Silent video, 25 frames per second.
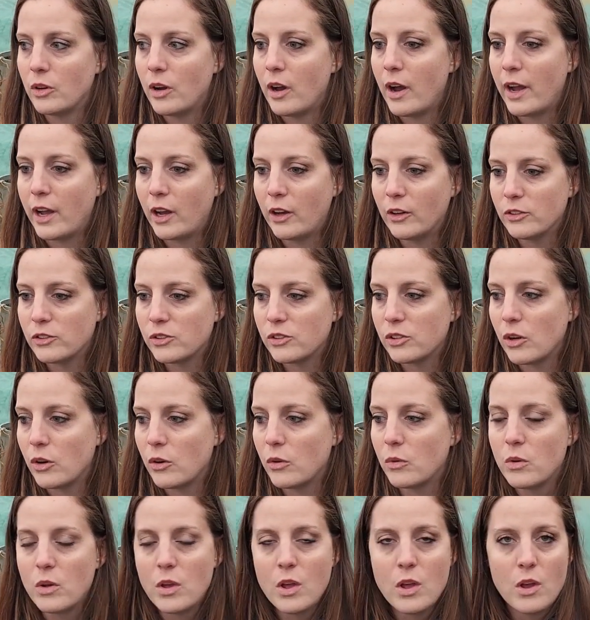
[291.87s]
I
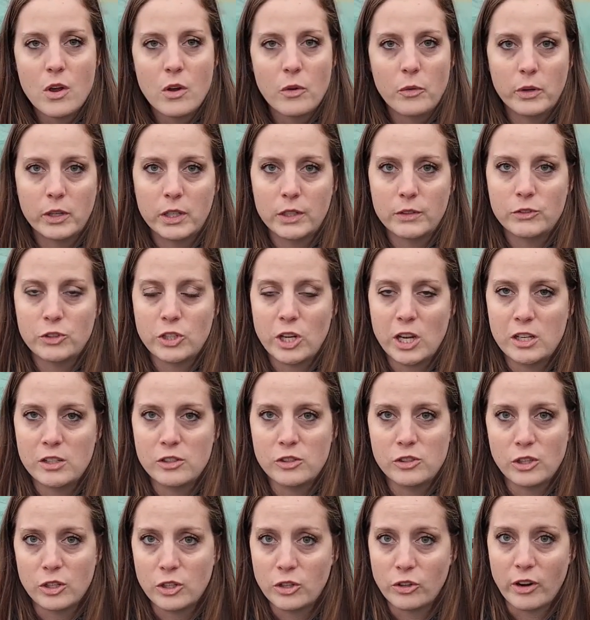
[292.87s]
also would have
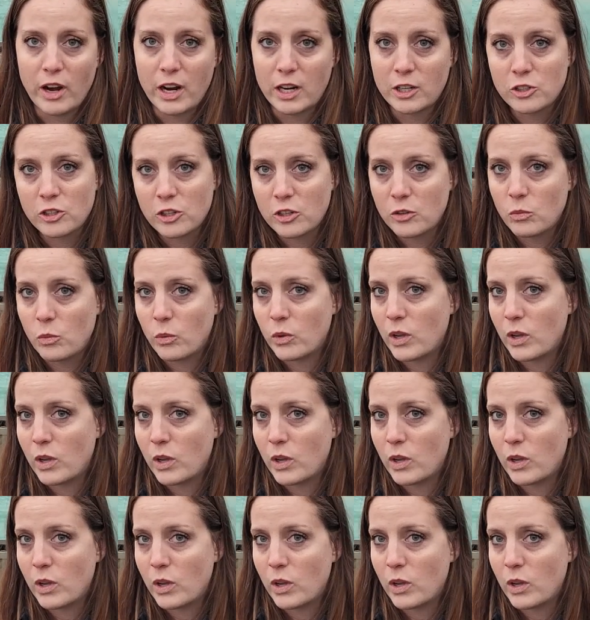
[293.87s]
changed the direction